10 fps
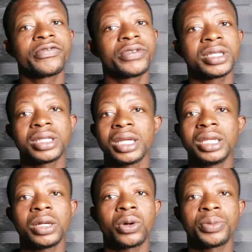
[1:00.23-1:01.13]
face
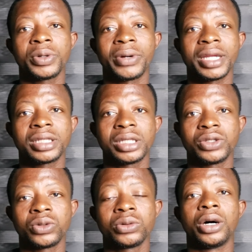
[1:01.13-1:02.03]
any copyright
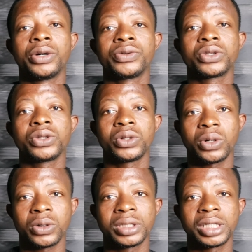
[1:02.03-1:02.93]
issue on your
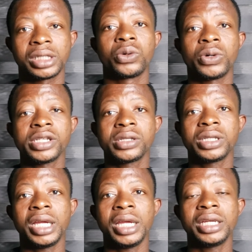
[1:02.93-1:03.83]
content. So watch to
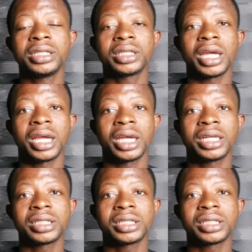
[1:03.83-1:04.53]
the end and get